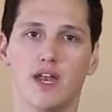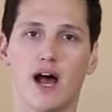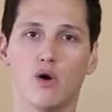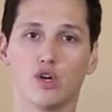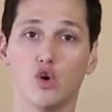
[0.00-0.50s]

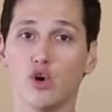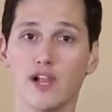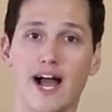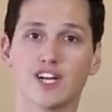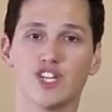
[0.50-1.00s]
Now,
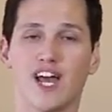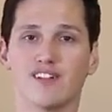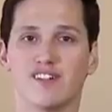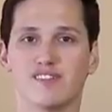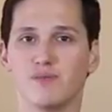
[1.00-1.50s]
Google actually
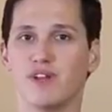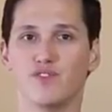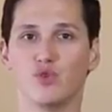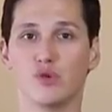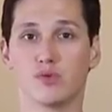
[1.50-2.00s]
has a suite
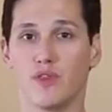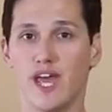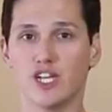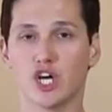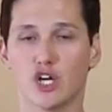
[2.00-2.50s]
of tools where
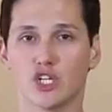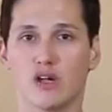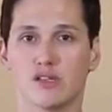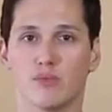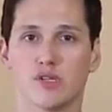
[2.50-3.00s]
they charge
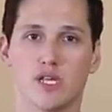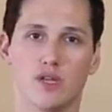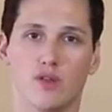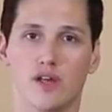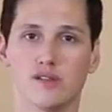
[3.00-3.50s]
customers to
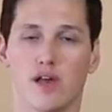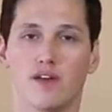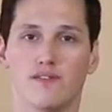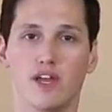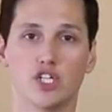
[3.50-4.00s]
do this.
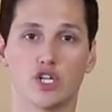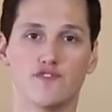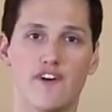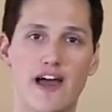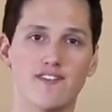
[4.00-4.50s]
They
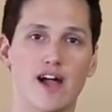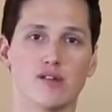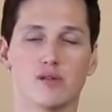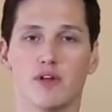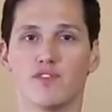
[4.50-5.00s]
charge
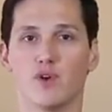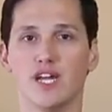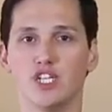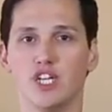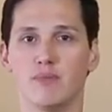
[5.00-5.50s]
$5 a month for
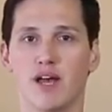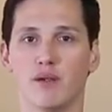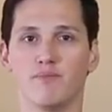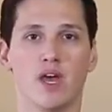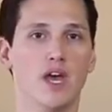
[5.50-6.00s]
each email.